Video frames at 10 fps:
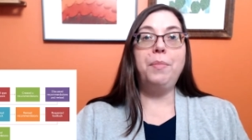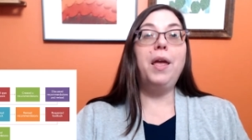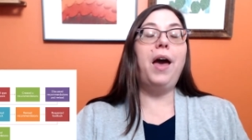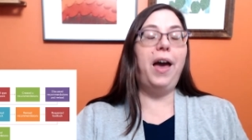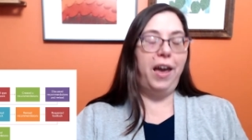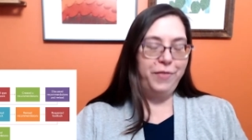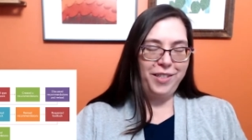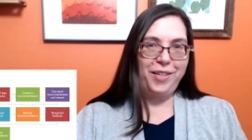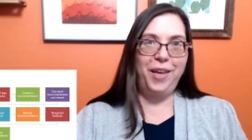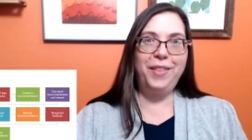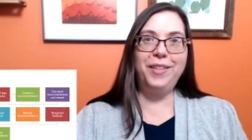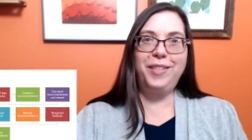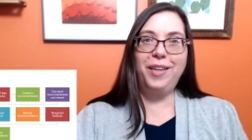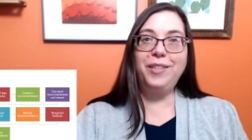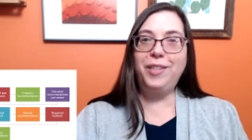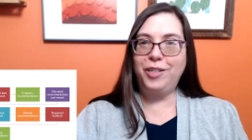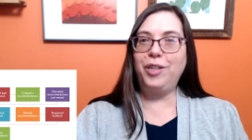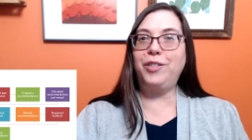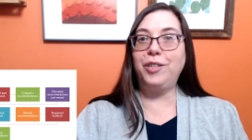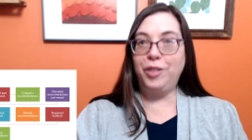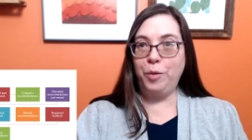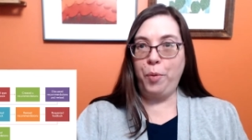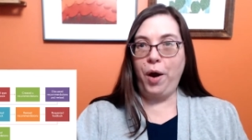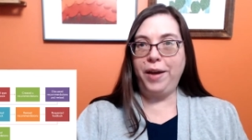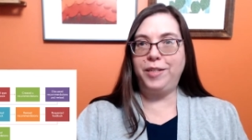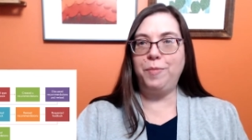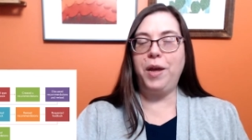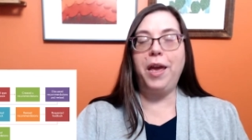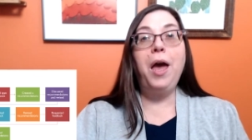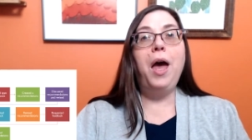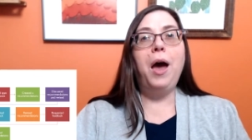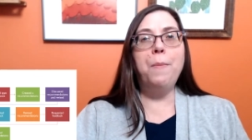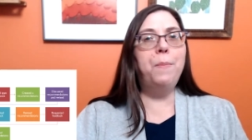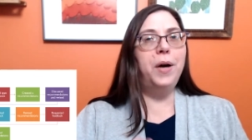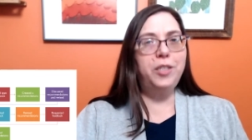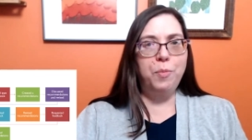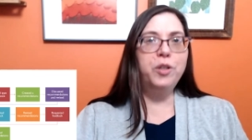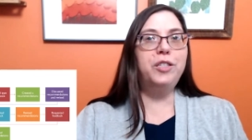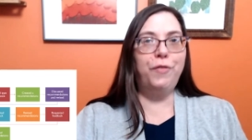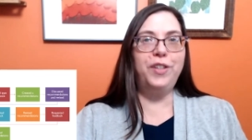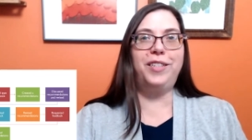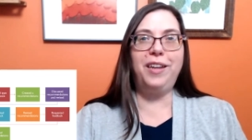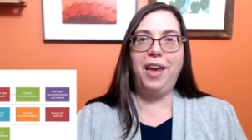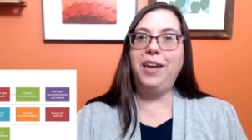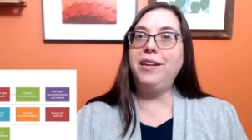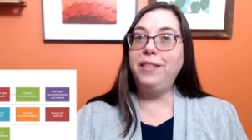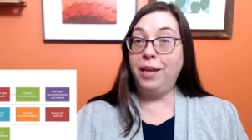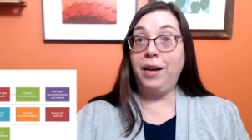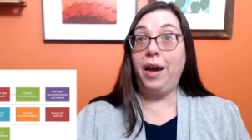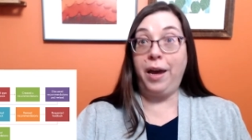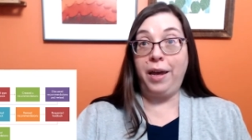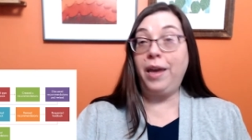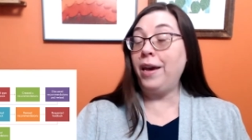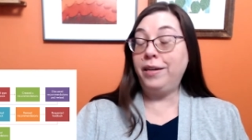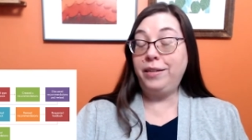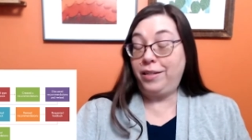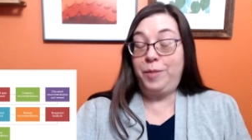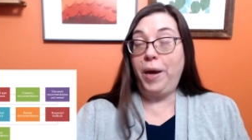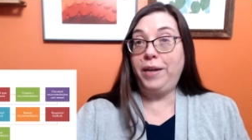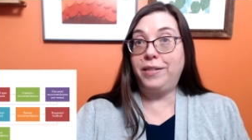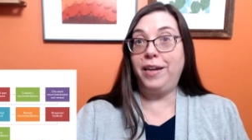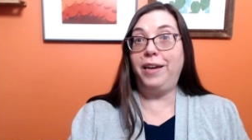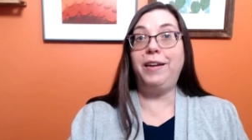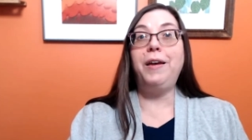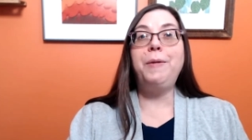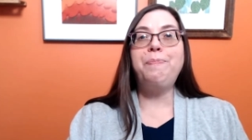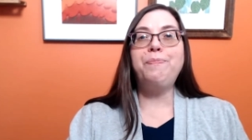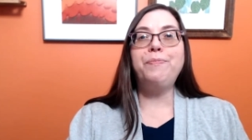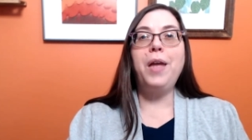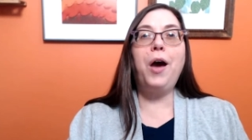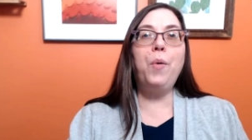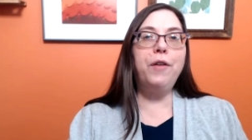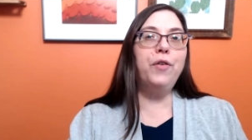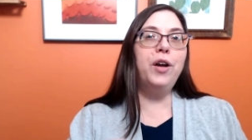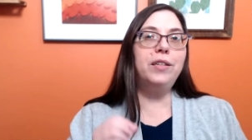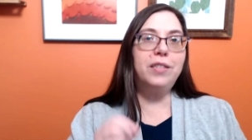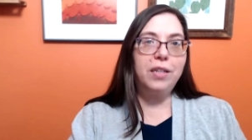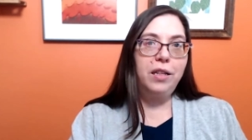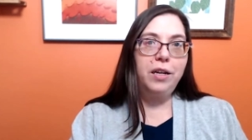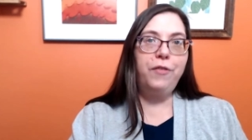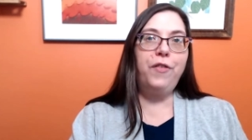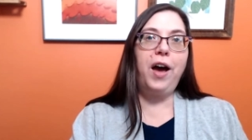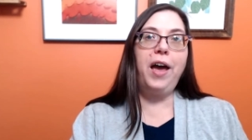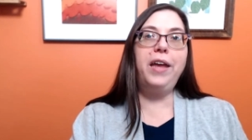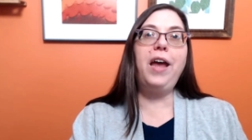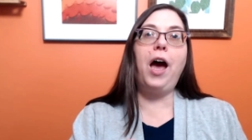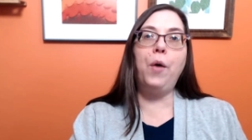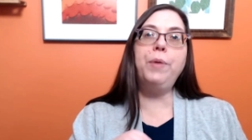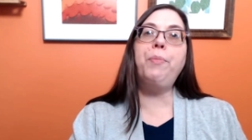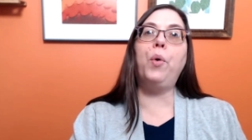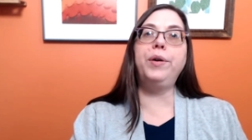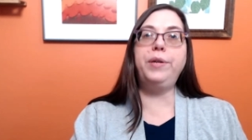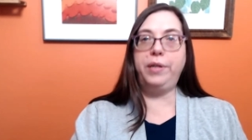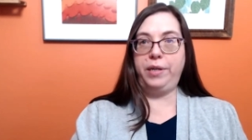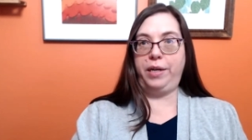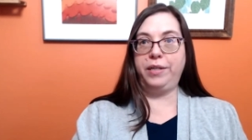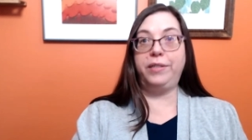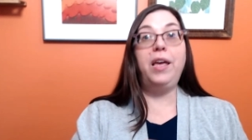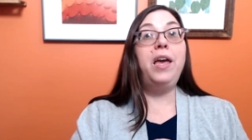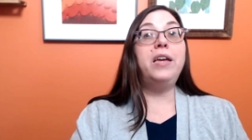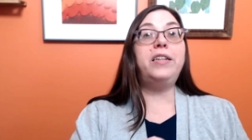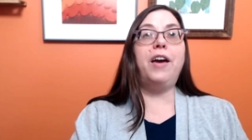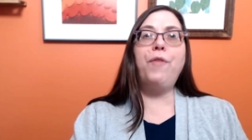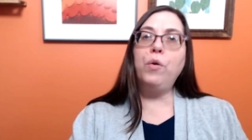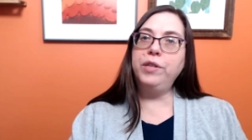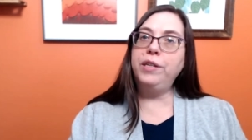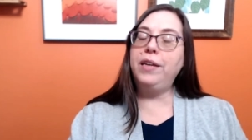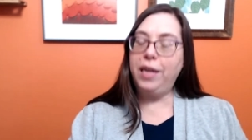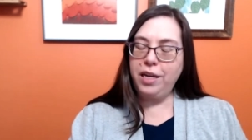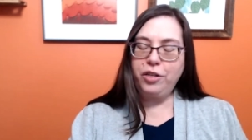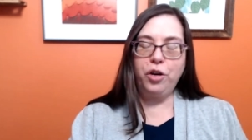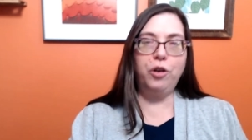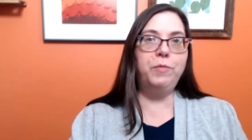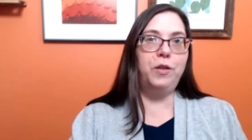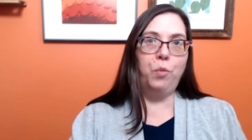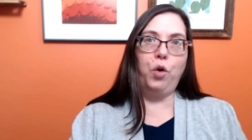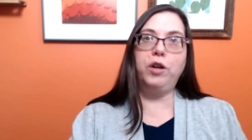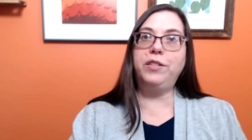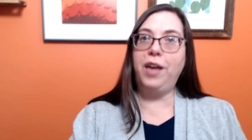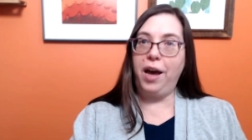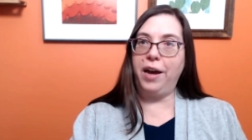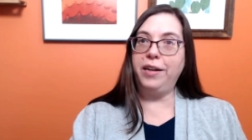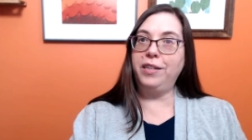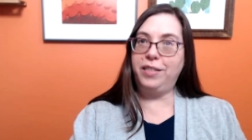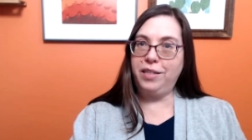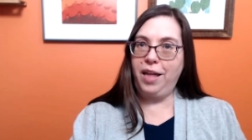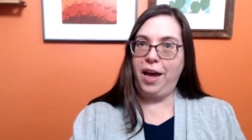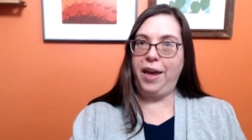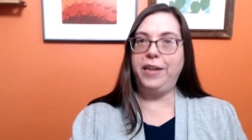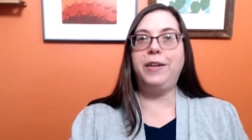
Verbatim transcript: I have to say this suggestion surprised me, much more sophisticated than I expected. However, it solidified how important it is to have only the key terms and words on a slide.